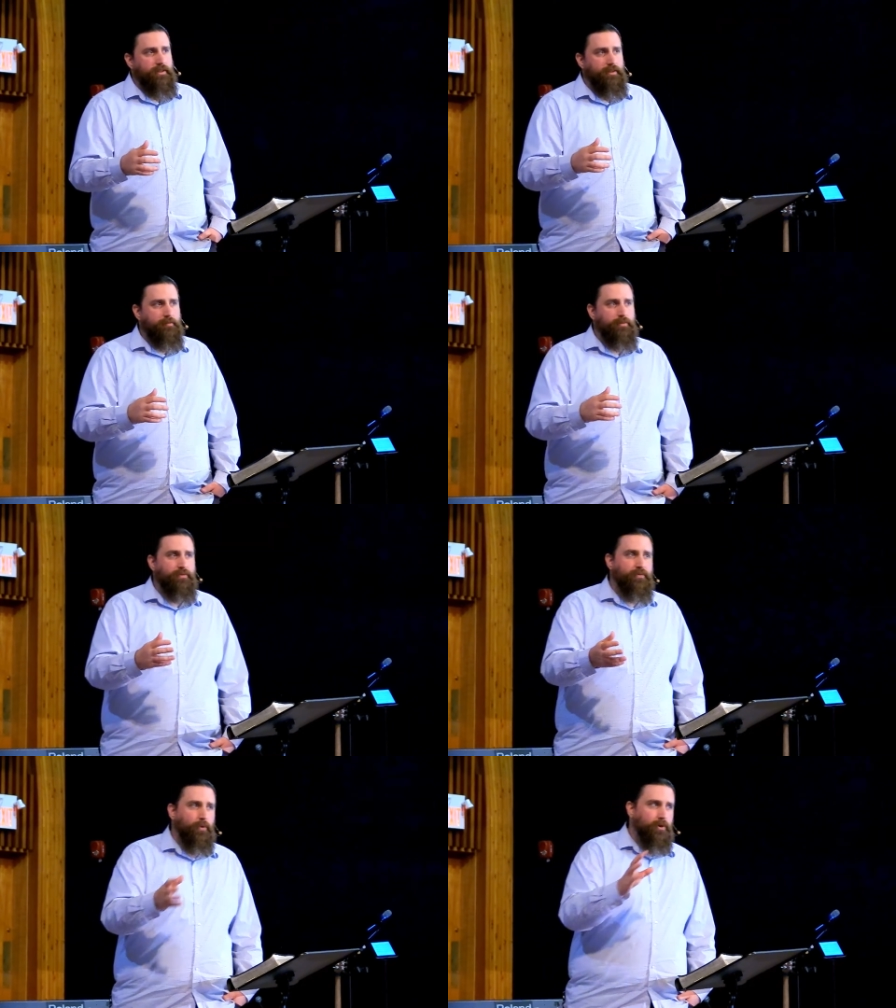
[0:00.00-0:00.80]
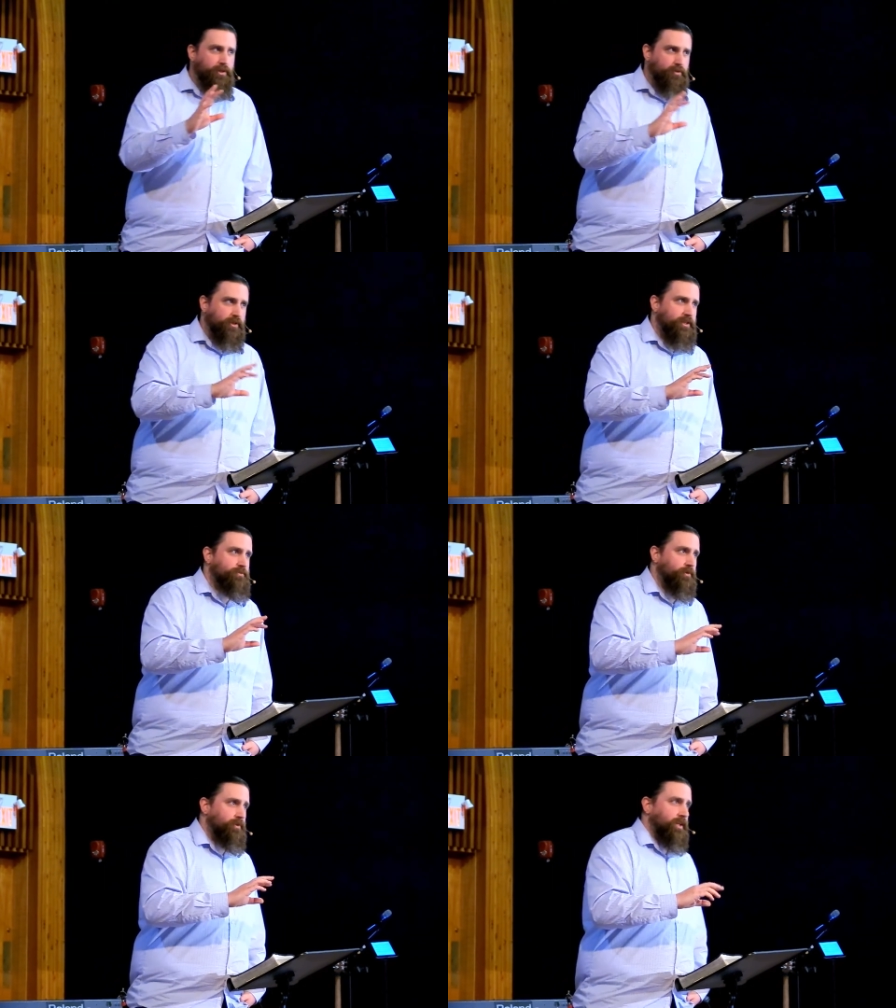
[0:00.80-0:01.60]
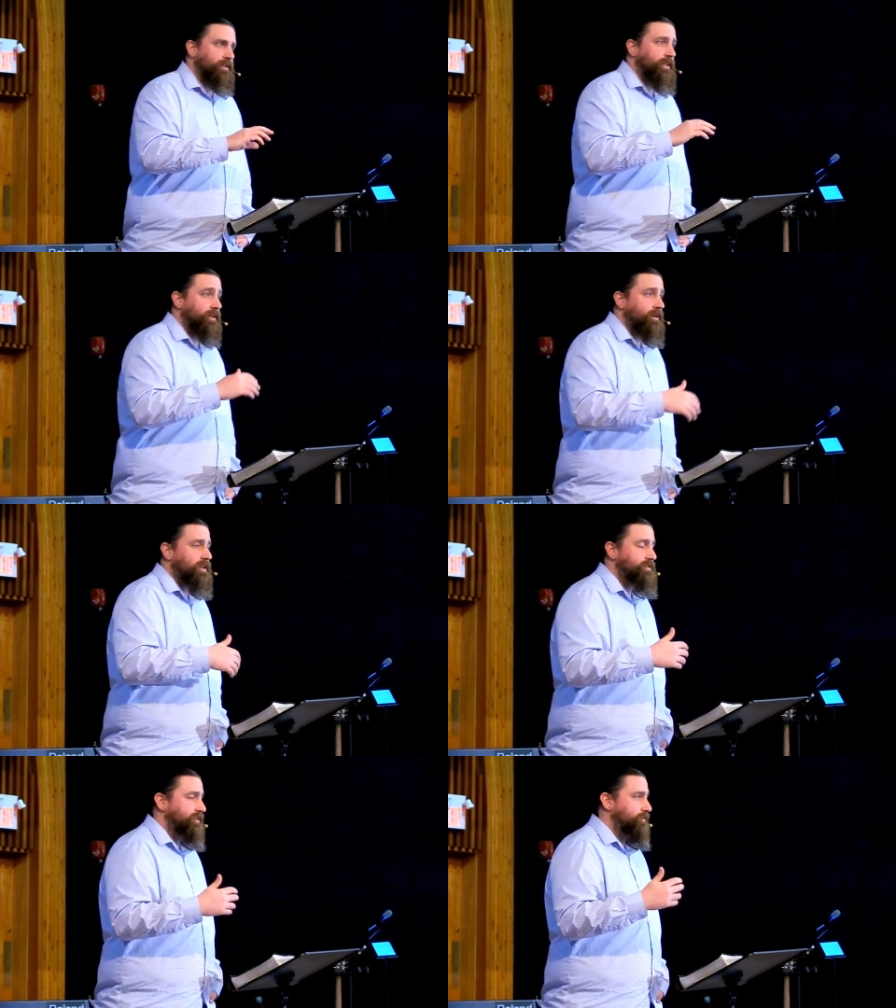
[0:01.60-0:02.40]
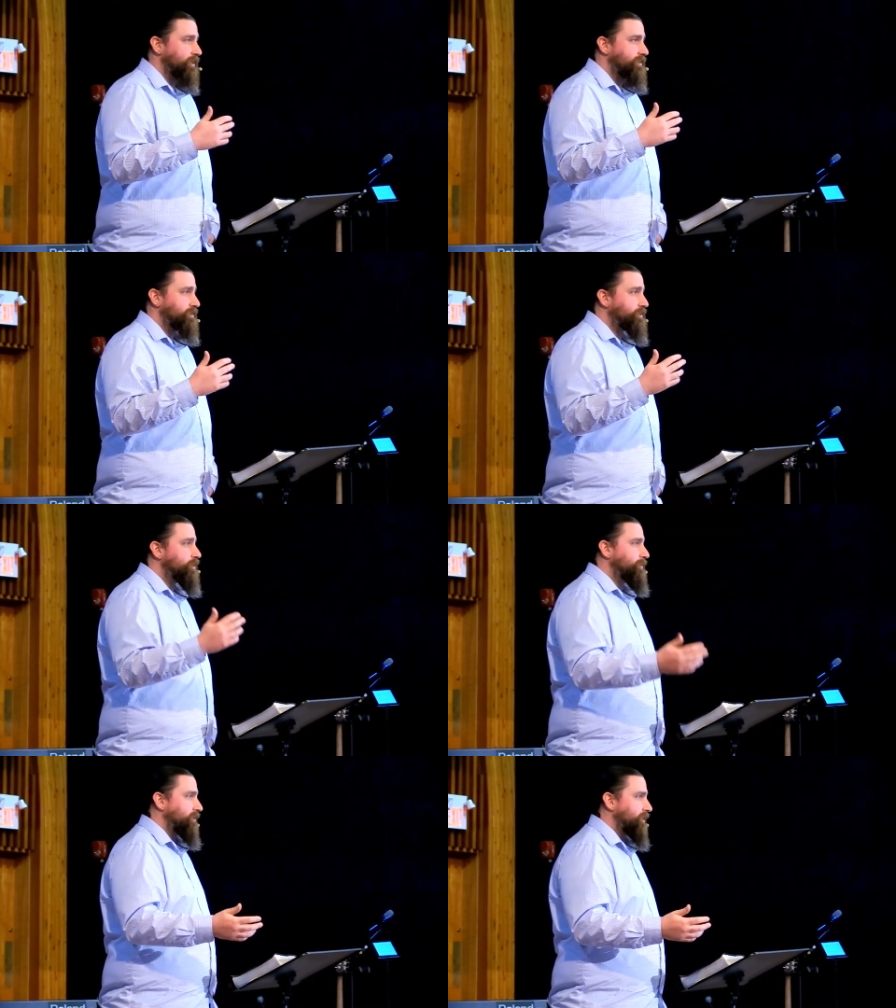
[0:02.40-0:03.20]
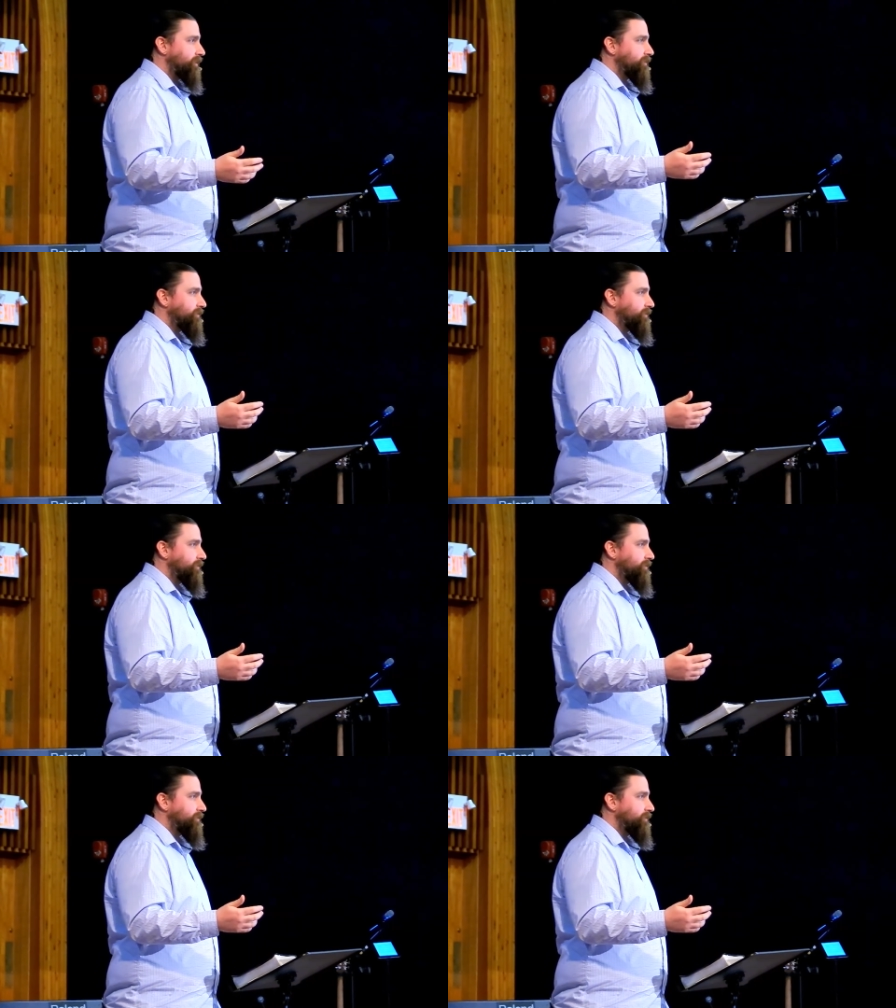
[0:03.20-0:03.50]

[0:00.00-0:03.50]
before the creeds were written that caused the creeds to be written.